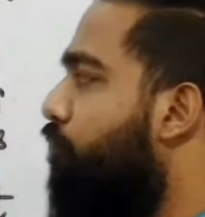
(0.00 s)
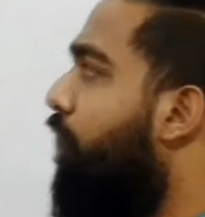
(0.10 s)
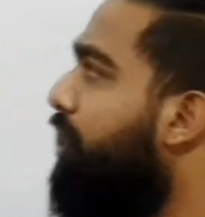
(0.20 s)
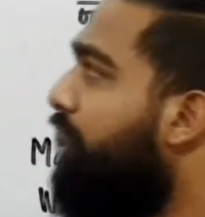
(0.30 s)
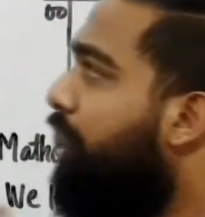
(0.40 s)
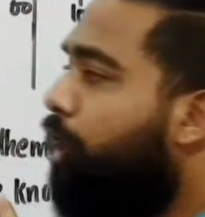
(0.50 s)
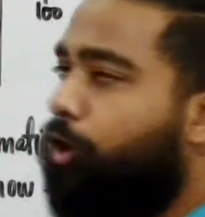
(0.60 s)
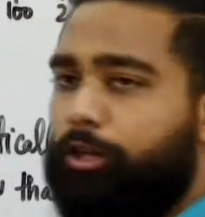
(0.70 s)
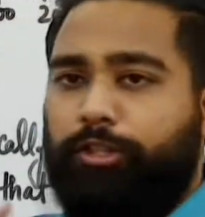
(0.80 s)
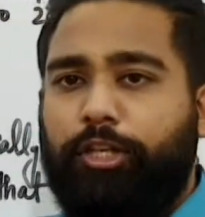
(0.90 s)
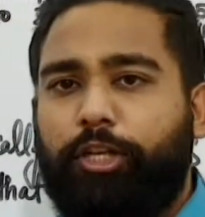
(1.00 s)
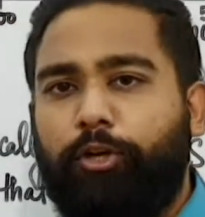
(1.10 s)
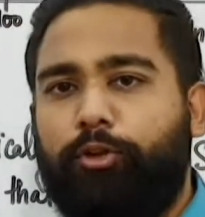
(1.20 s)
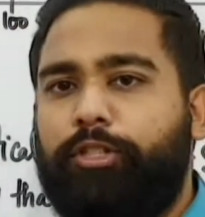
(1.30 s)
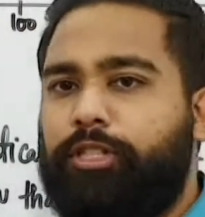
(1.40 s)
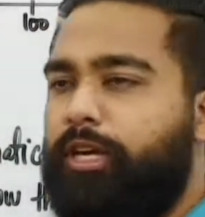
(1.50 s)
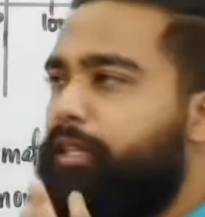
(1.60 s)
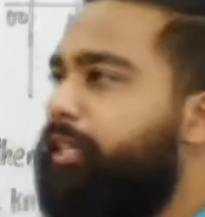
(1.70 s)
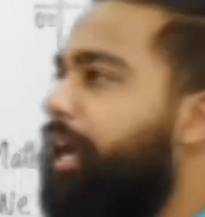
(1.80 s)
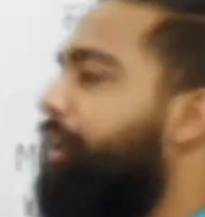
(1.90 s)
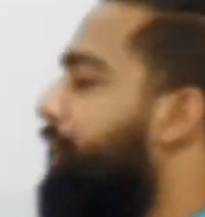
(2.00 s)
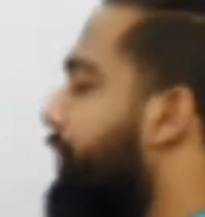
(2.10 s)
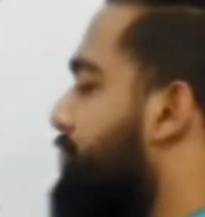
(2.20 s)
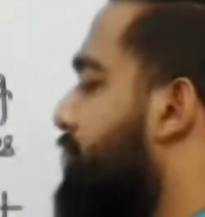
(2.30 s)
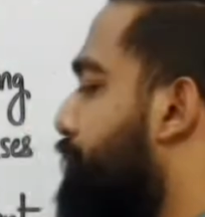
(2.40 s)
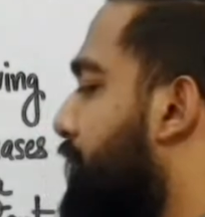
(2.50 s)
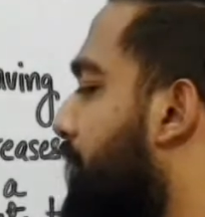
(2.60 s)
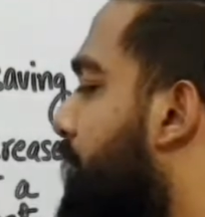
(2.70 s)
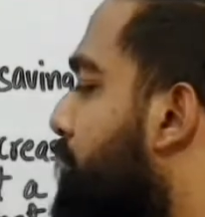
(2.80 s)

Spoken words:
What constitutes the aggregate supply?